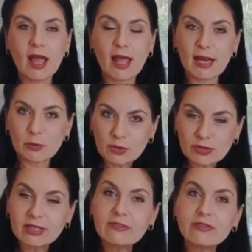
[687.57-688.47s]
And I will
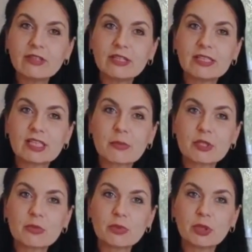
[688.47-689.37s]
leave in
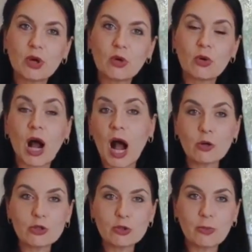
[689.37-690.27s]
description below
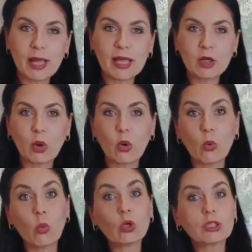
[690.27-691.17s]
how to make
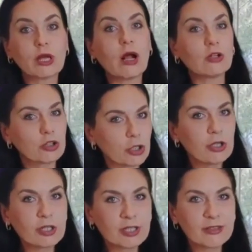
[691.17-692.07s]
or what
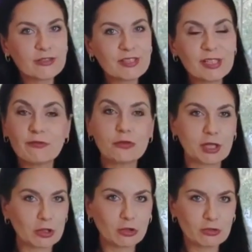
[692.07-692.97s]
alternatives if you
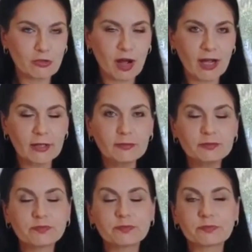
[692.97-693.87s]
cannot find,
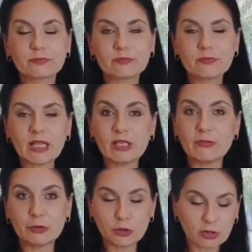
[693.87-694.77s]

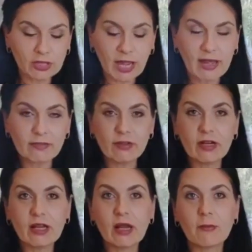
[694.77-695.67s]
if you don't have.
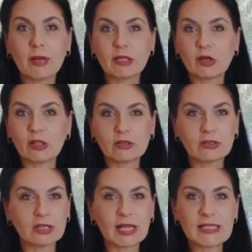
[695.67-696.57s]
But on
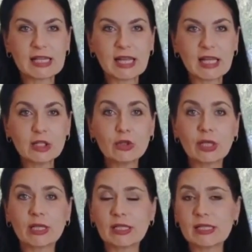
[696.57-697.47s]
another hand, you
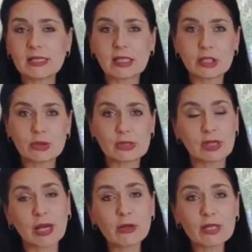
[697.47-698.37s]
can easily use
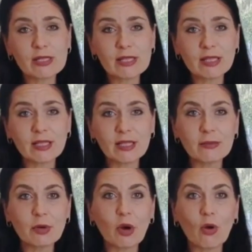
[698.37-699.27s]
regular sour
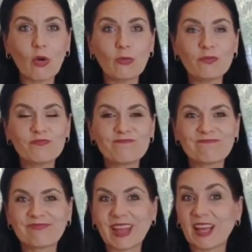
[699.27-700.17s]
cream or
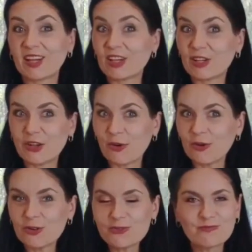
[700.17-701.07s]
Greek
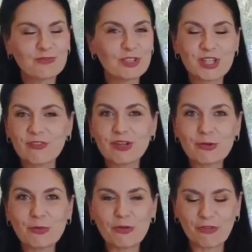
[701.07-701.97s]
yogurt, whichever
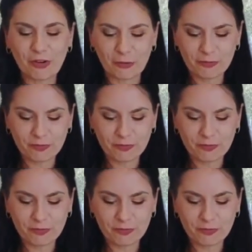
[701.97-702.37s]
you prefer.